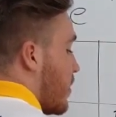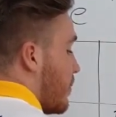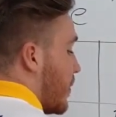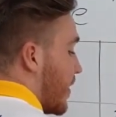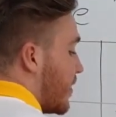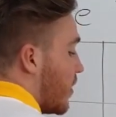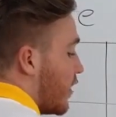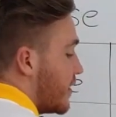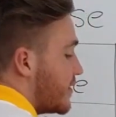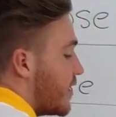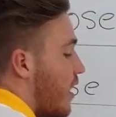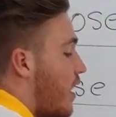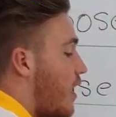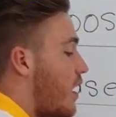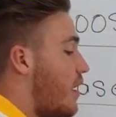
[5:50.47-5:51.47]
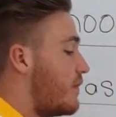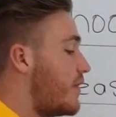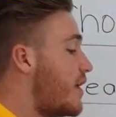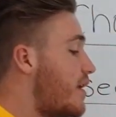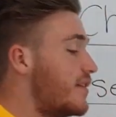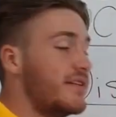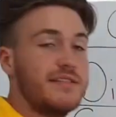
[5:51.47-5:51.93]
Because
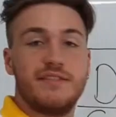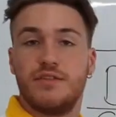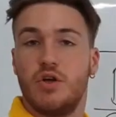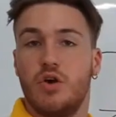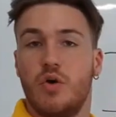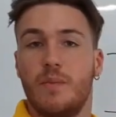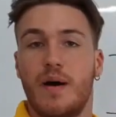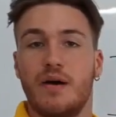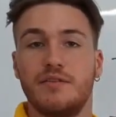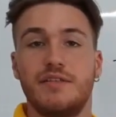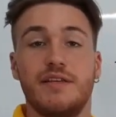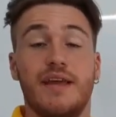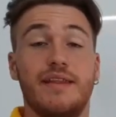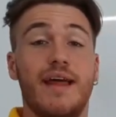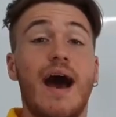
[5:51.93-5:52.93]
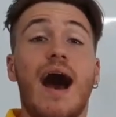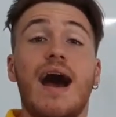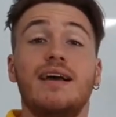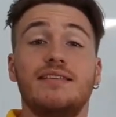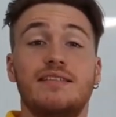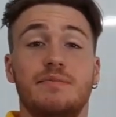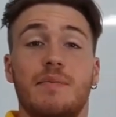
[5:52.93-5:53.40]
of the snow melting and the
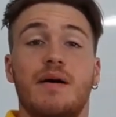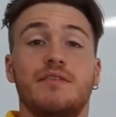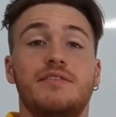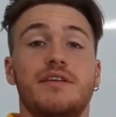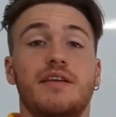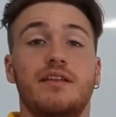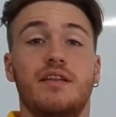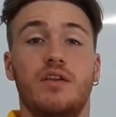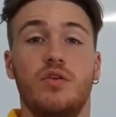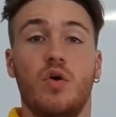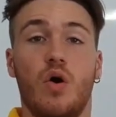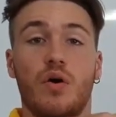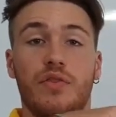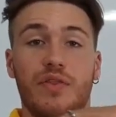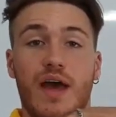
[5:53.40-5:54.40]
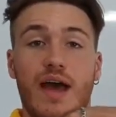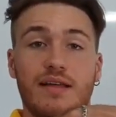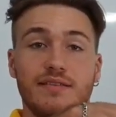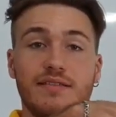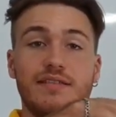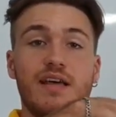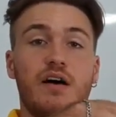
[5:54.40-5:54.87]
ice melting in the North
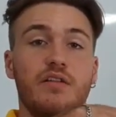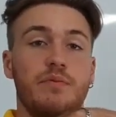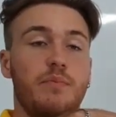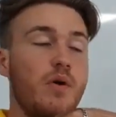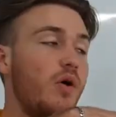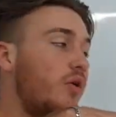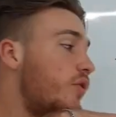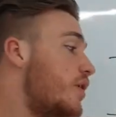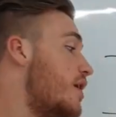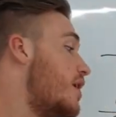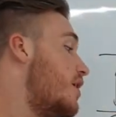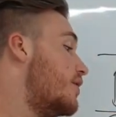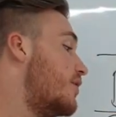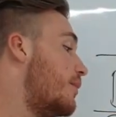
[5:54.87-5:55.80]
and South Pole,